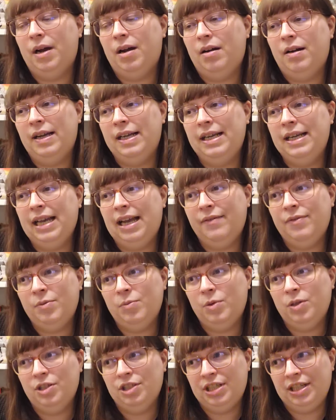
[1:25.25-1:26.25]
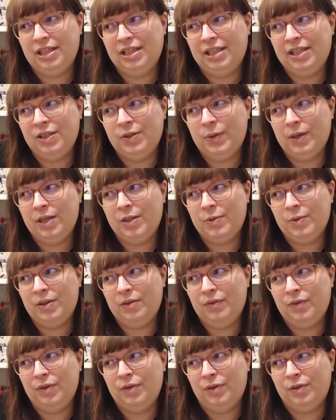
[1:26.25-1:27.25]
I haven't watched any in
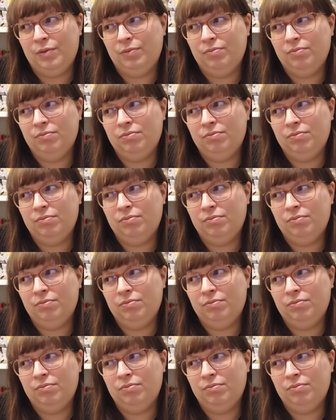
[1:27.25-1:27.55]
2024.